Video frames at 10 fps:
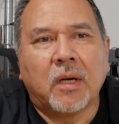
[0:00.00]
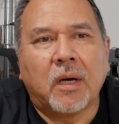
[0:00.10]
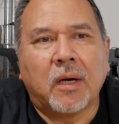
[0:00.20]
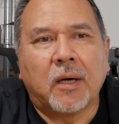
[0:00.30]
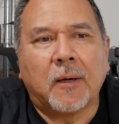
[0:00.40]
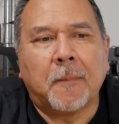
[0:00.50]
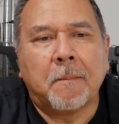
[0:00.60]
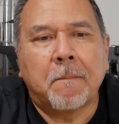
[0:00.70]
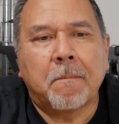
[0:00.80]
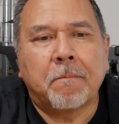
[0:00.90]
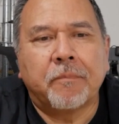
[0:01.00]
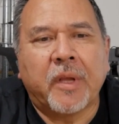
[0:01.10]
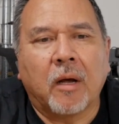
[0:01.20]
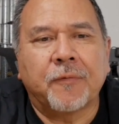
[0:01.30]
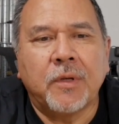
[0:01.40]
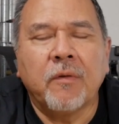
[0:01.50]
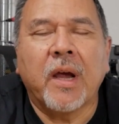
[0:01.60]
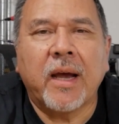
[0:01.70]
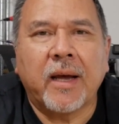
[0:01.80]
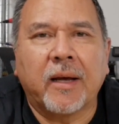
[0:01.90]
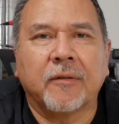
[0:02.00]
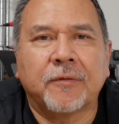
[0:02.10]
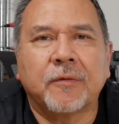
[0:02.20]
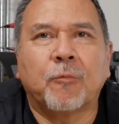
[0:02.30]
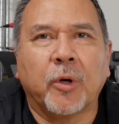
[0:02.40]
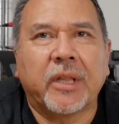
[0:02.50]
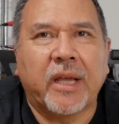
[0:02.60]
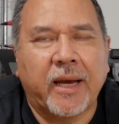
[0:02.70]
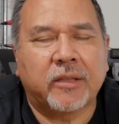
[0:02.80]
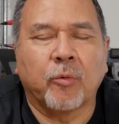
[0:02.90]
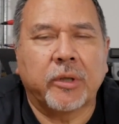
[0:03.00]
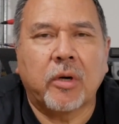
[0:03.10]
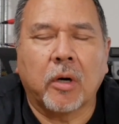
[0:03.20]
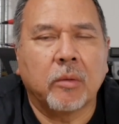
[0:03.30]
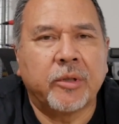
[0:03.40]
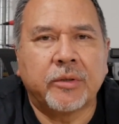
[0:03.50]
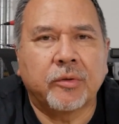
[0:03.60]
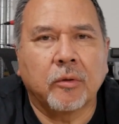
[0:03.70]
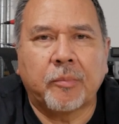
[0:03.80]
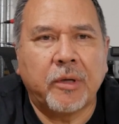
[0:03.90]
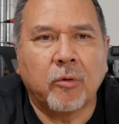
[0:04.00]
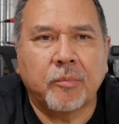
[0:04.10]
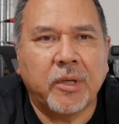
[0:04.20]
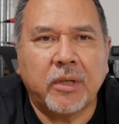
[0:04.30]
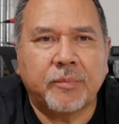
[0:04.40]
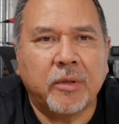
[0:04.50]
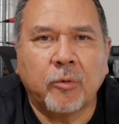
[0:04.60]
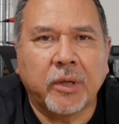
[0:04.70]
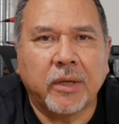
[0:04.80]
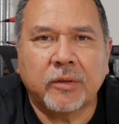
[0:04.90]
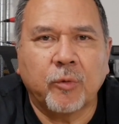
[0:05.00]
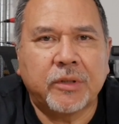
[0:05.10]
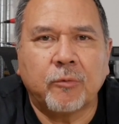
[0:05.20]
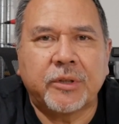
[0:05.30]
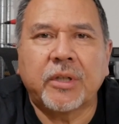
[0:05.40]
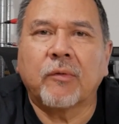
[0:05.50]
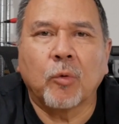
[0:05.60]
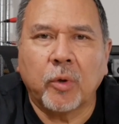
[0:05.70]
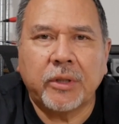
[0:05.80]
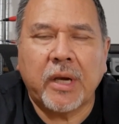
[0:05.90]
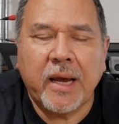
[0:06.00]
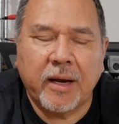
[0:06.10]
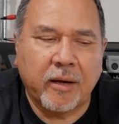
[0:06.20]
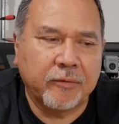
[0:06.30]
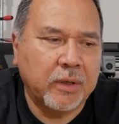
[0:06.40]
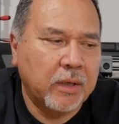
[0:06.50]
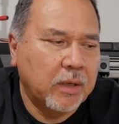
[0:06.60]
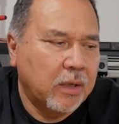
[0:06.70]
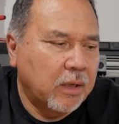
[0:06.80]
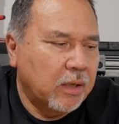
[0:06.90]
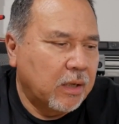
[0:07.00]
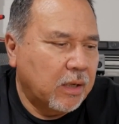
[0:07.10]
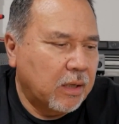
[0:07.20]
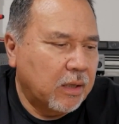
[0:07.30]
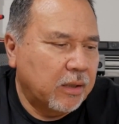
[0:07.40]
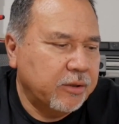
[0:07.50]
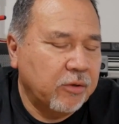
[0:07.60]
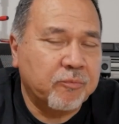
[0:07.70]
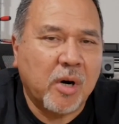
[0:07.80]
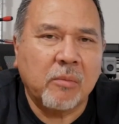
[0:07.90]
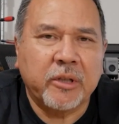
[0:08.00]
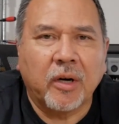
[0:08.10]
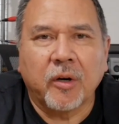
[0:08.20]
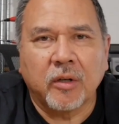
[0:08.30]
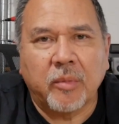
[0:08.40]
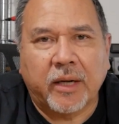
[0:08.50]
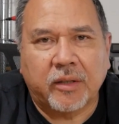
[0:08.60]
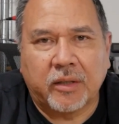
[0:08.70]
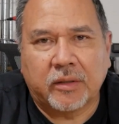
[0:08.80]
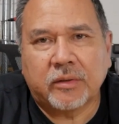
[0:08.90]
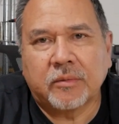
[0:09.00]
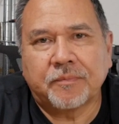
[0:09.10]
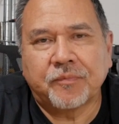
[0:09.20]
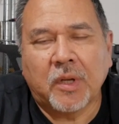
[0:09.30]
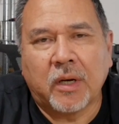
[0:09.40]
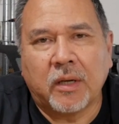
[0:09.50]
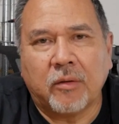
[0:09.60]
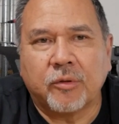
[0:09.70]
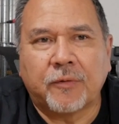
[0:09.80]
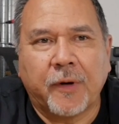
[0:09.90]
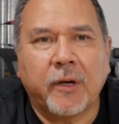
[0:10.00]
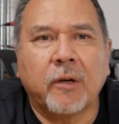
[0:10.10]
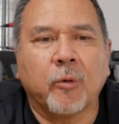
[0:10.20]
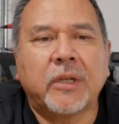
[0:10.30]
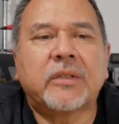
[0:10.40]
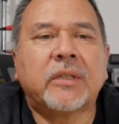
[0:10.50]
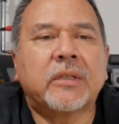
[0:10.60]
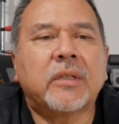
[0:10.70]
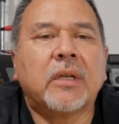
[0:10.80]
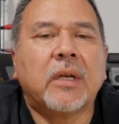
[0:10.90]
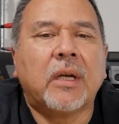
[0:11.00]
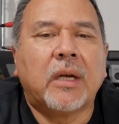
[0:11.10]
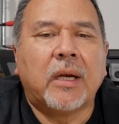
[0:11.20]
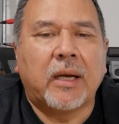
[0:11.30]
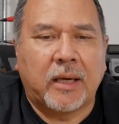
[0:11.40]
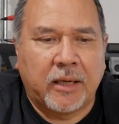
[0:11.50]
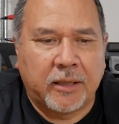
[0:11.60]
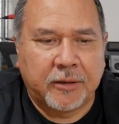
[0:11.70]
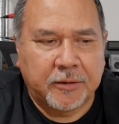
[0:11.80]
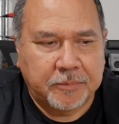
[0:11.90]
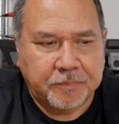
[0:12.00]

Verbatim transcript: Uh, now, if you have one of the X1 carbons or the P1Ps, P1S, which, whichever one you have, uh, you've probably heard about this. Uh, it was very recent, and